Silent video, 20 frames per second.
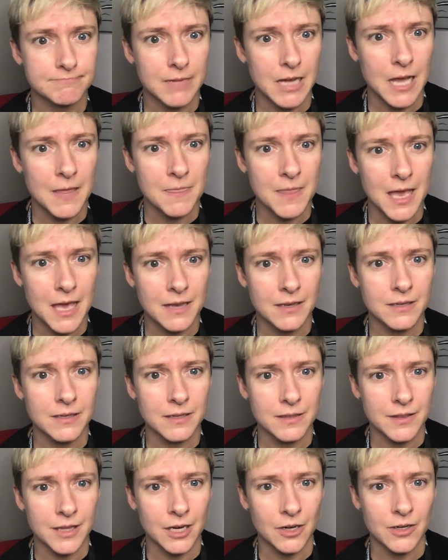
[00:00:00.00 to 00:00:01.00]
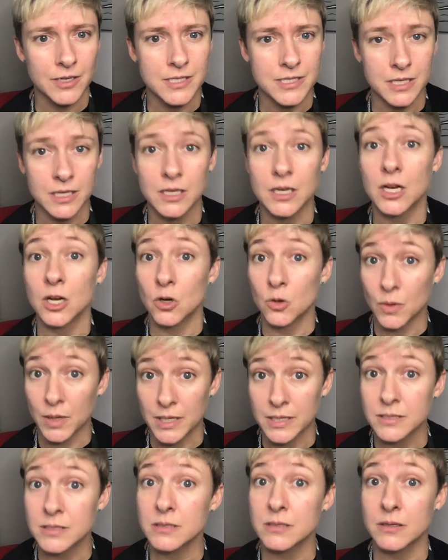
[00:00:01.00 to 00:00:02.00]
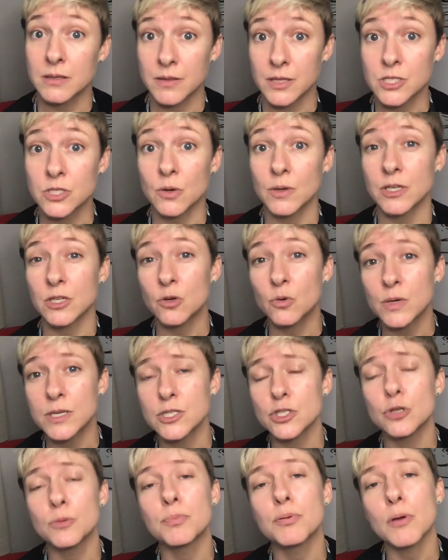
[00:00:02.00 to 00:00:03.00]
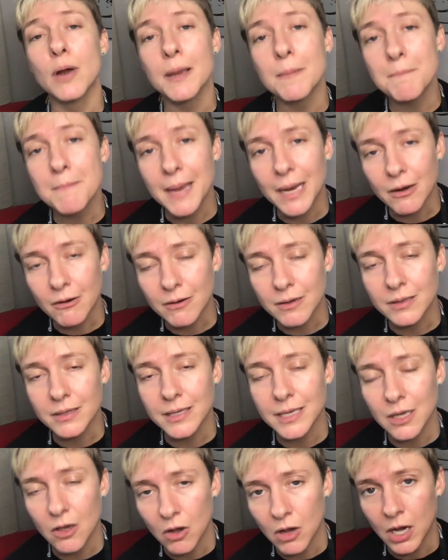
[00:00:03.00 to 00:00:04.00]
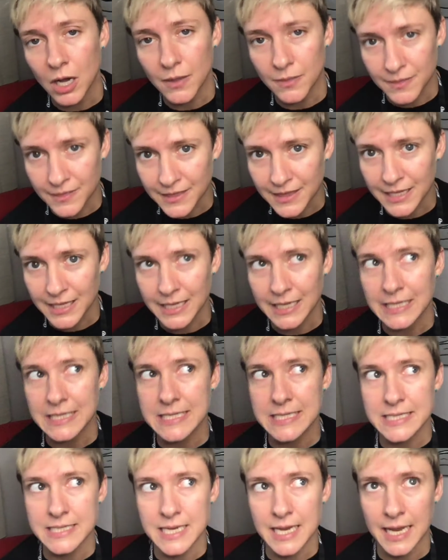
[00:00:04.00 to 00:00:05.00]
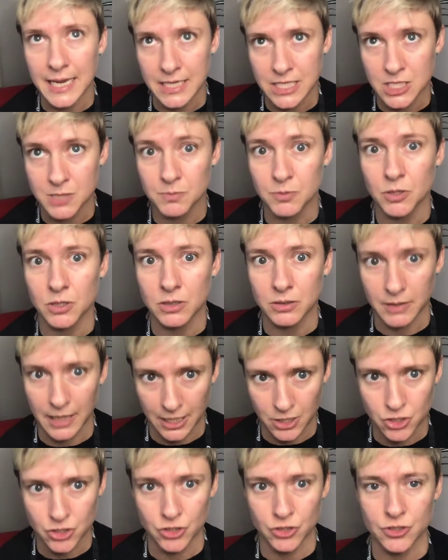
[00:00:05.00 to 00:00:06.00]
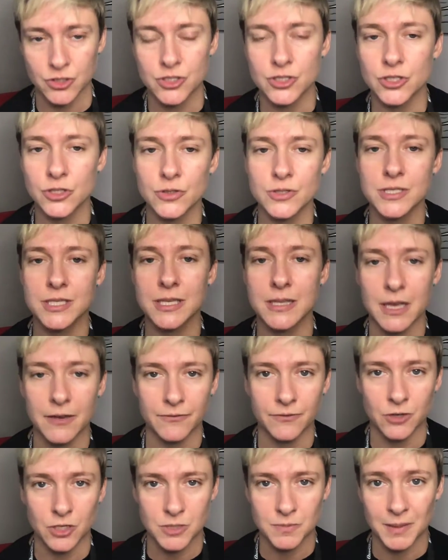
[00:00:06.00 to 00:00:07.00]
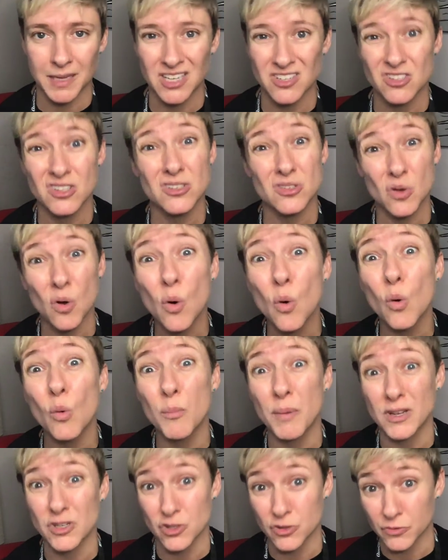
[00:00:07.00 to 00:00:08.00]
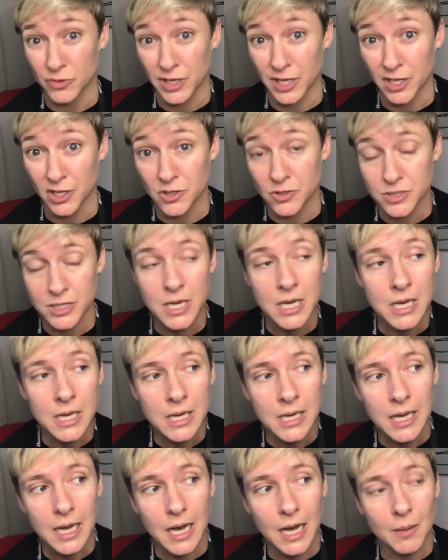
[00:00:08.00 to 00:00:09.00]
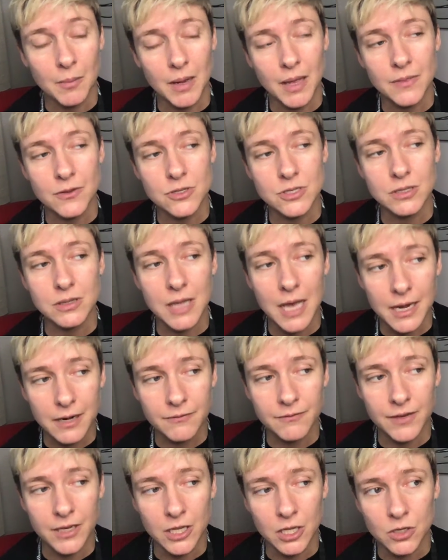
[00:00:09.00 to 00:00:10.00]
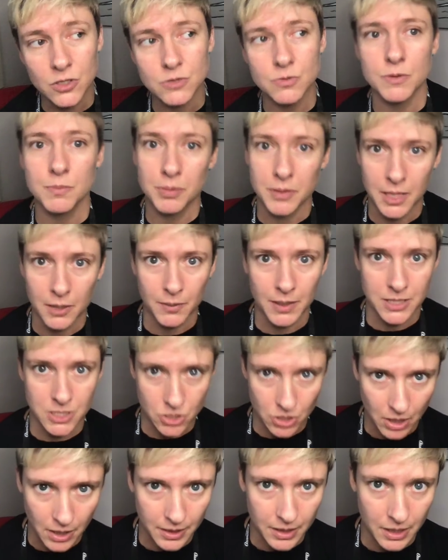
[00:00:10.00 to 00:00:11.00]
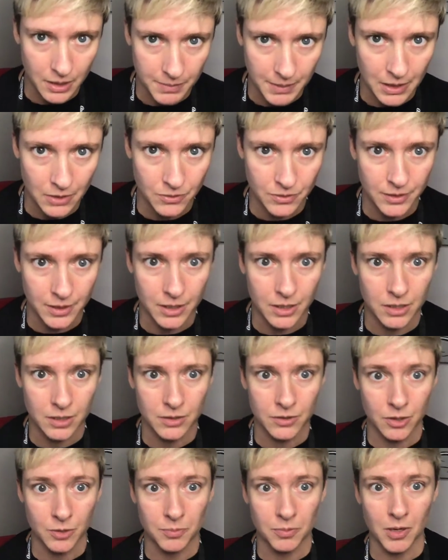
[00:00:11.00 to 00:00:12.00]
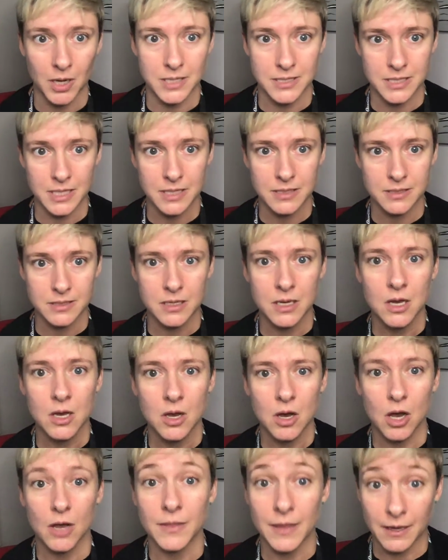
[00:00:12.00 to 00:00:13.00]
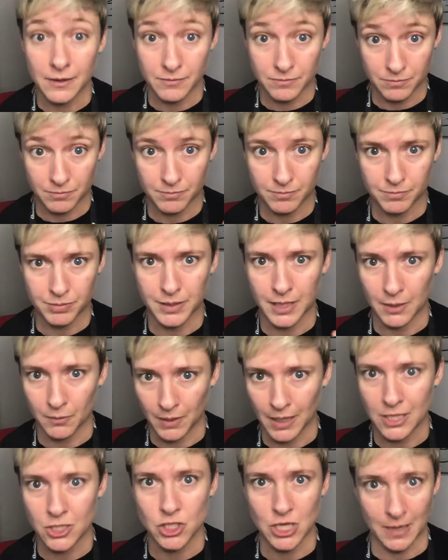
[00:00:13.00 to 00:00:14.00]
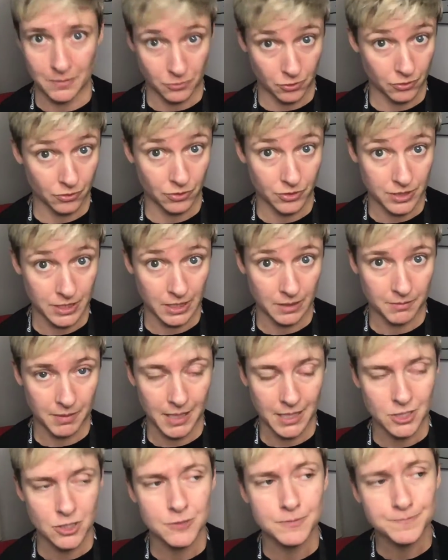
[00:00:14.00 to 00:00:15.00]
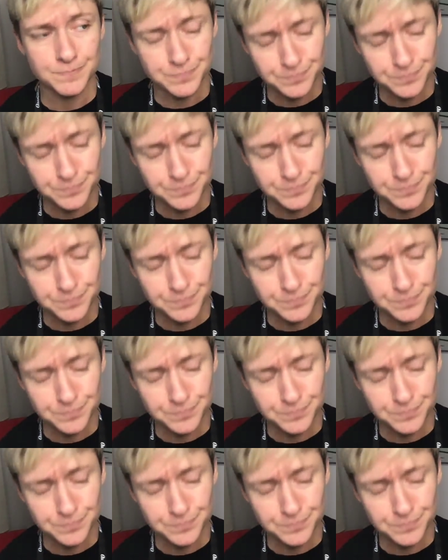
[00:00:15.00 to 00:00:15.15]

And then there is a quiz that's going to quiz you primarily on the textbook lectures. So you'll see that first page. There's a whole bunch of videos. And there's a lot of videos with playwrights talking about their process on that playwright chapter 13 page.